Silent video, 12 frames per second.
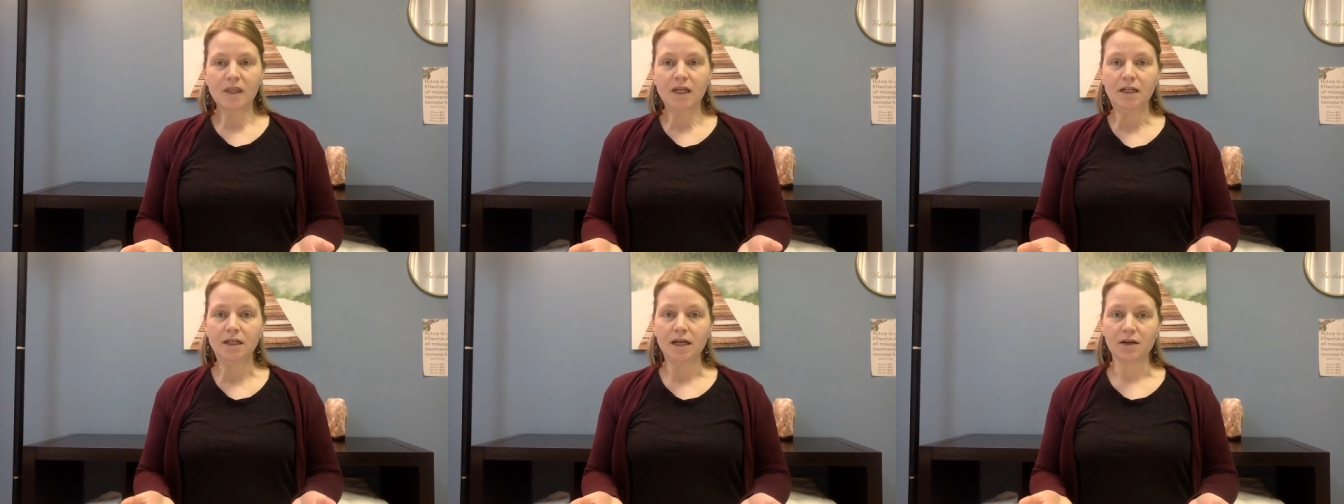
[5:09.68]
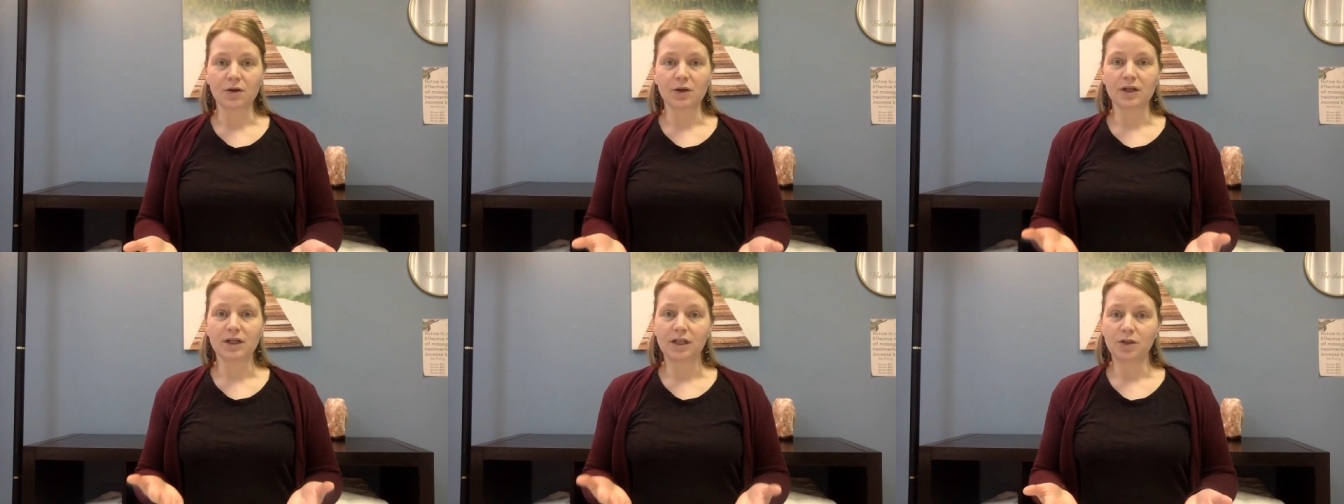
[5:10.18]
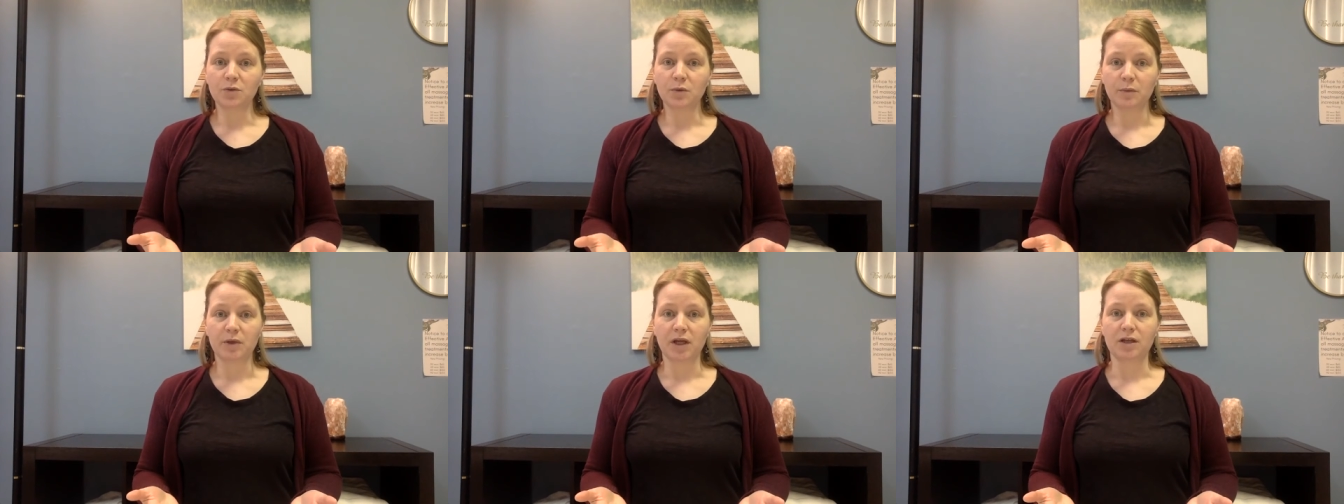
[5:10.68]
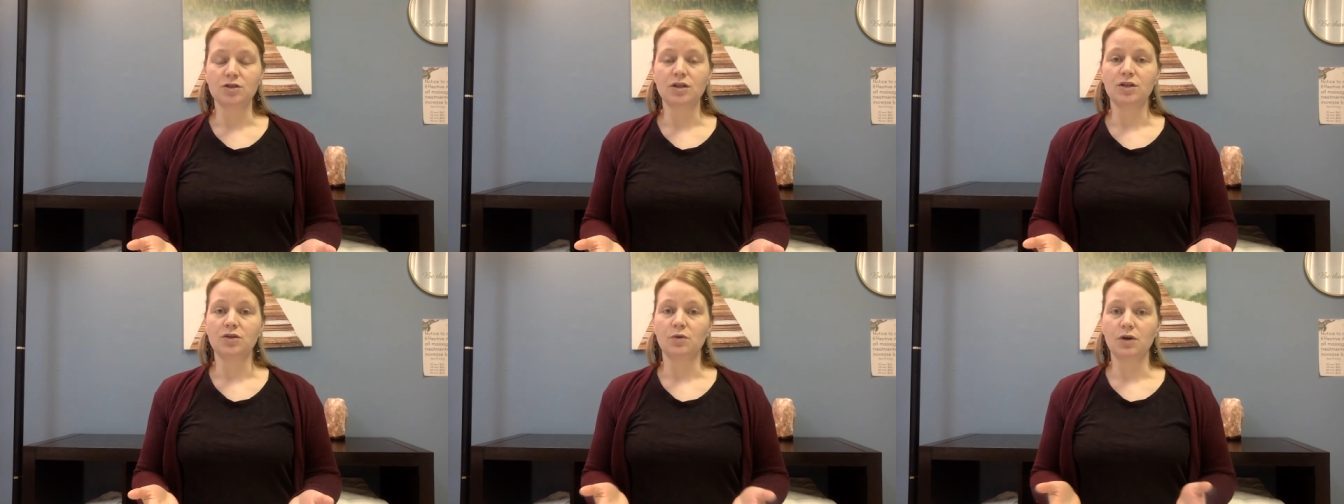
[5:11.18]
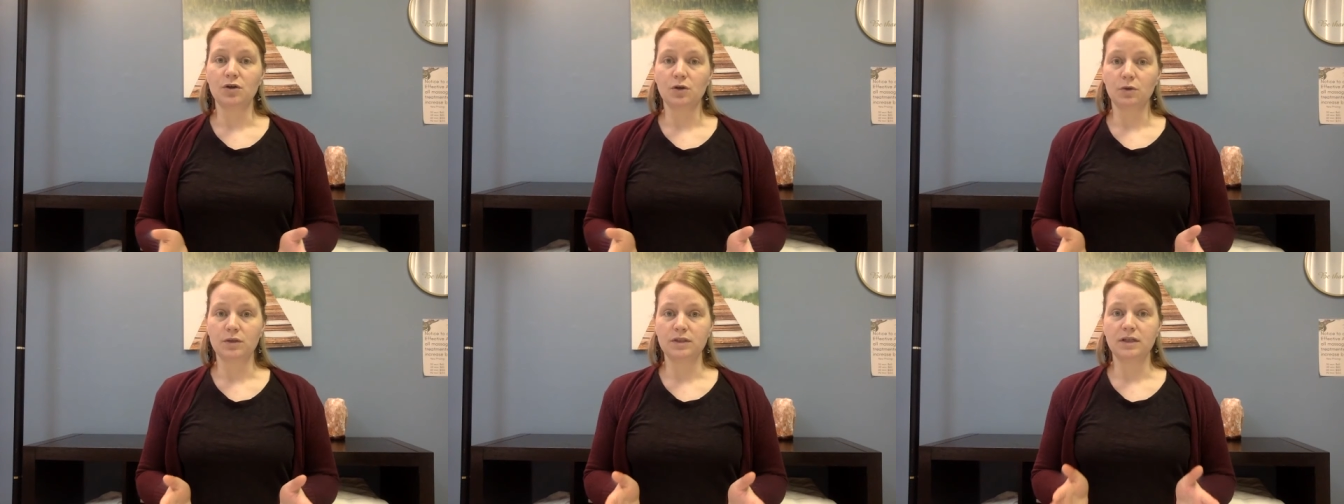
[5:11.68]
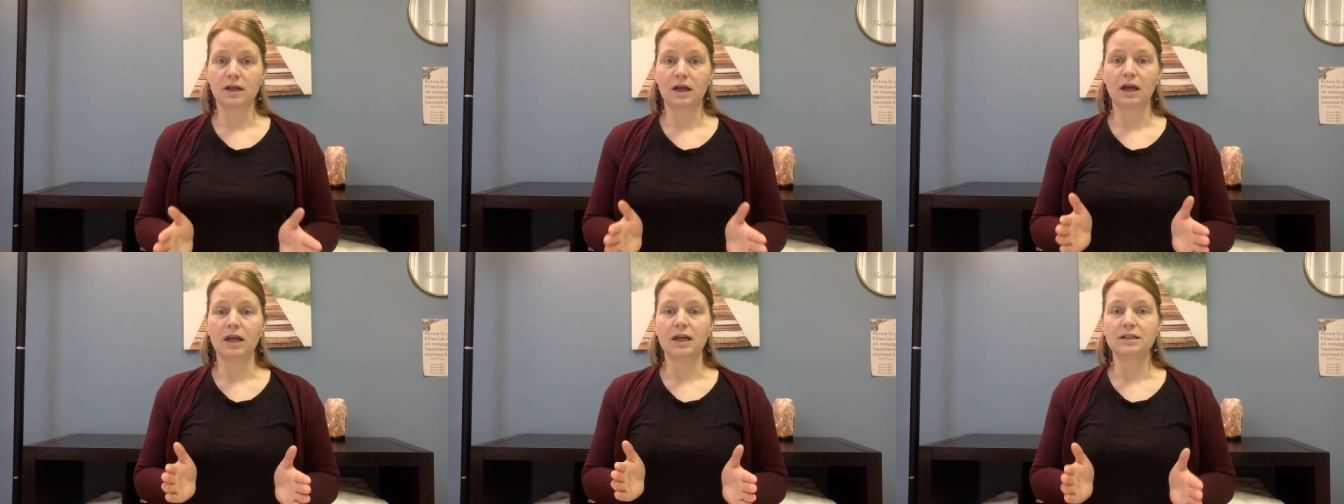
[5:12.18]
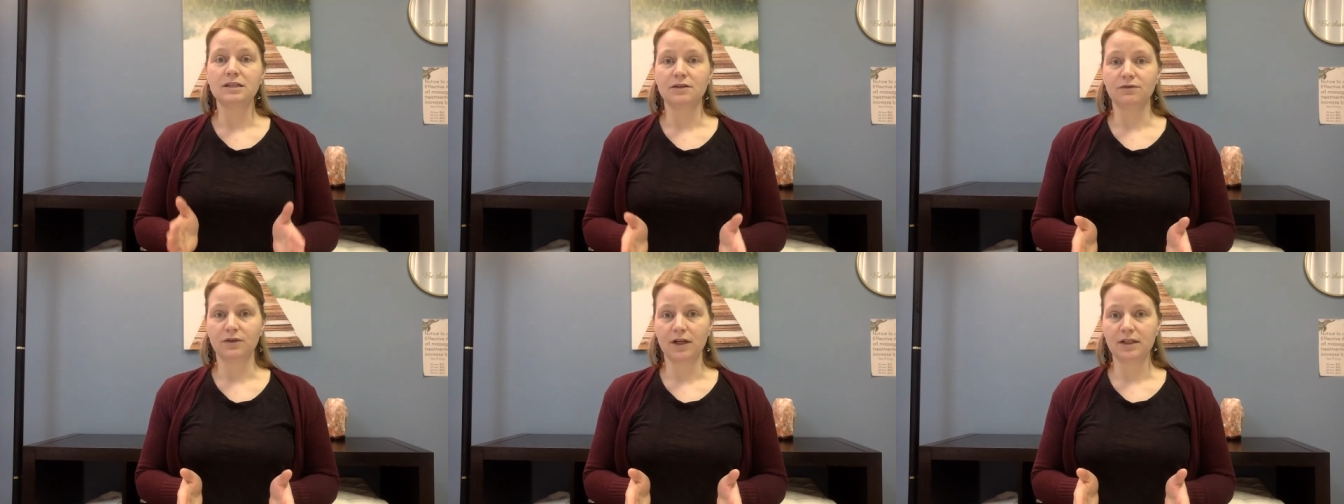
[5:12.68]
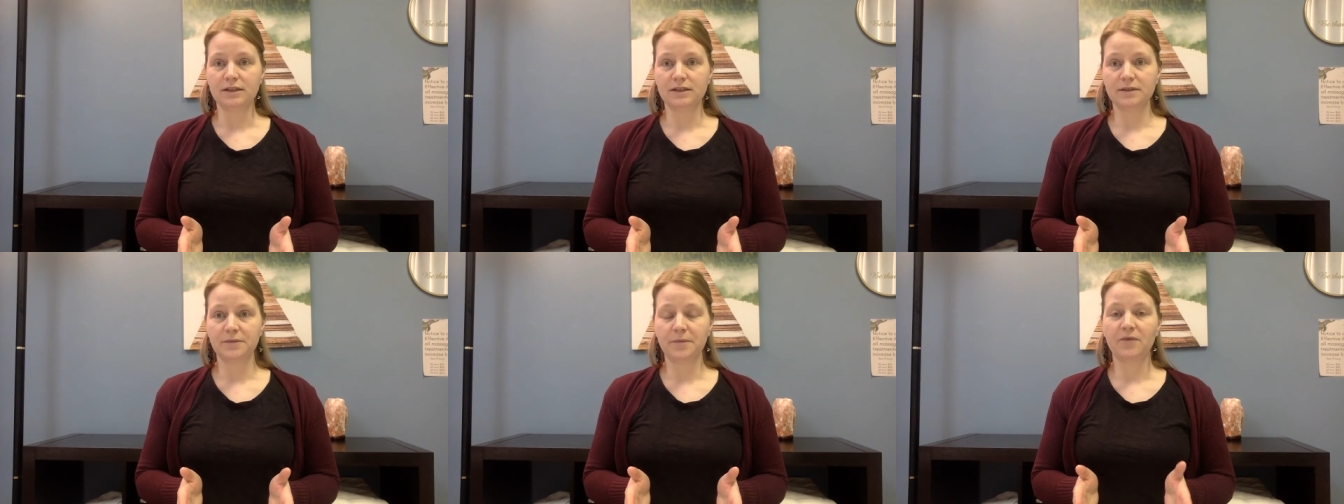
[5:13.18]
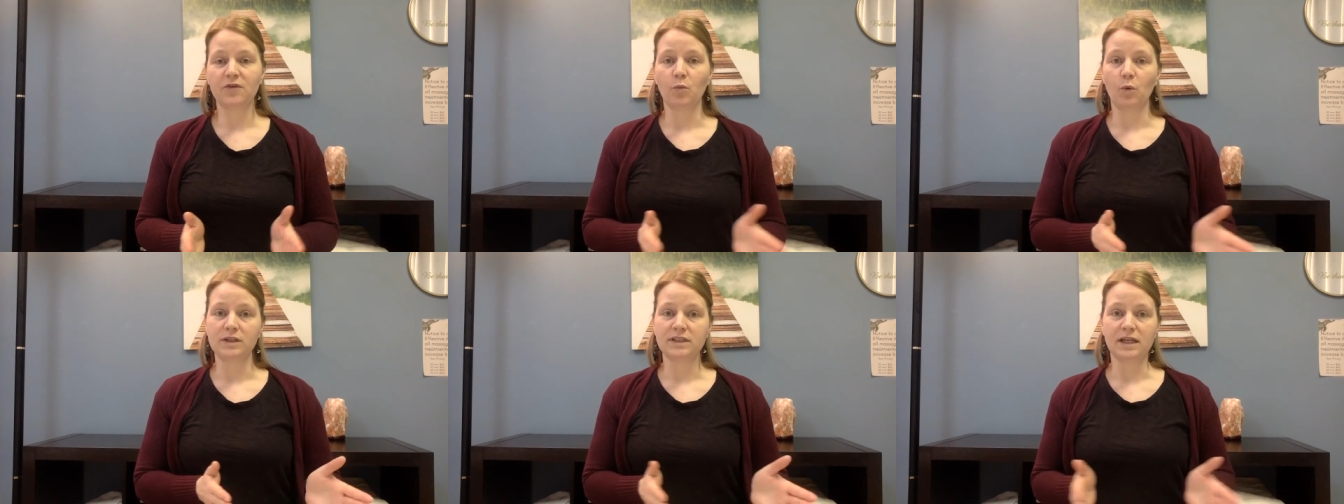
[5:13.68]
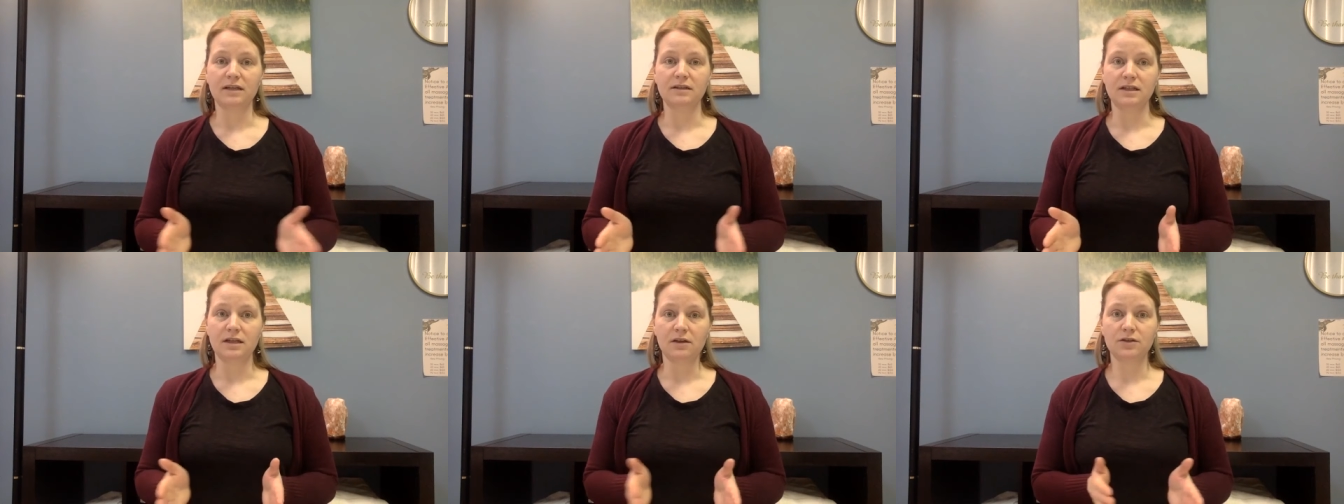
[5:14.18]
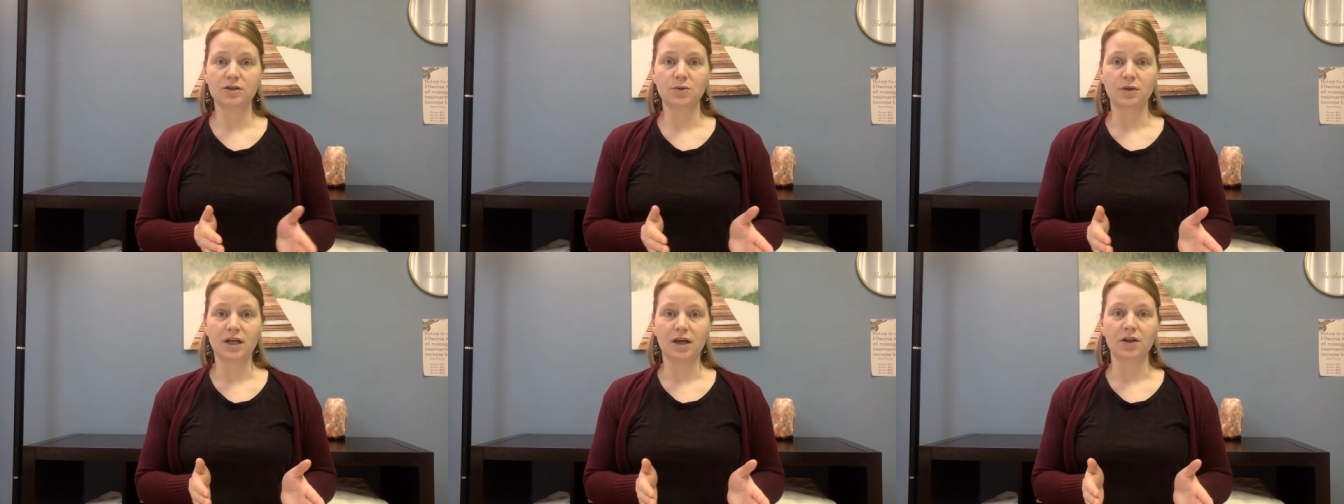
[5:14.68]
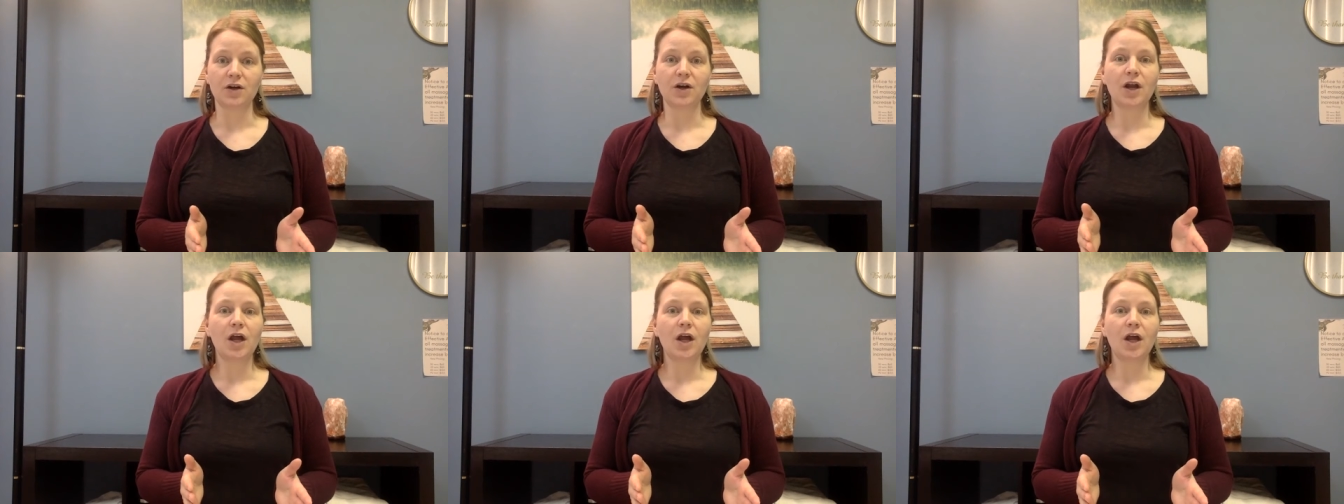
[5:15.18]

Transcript: an area in your rib cage that you are noticing a difference from one side to the other,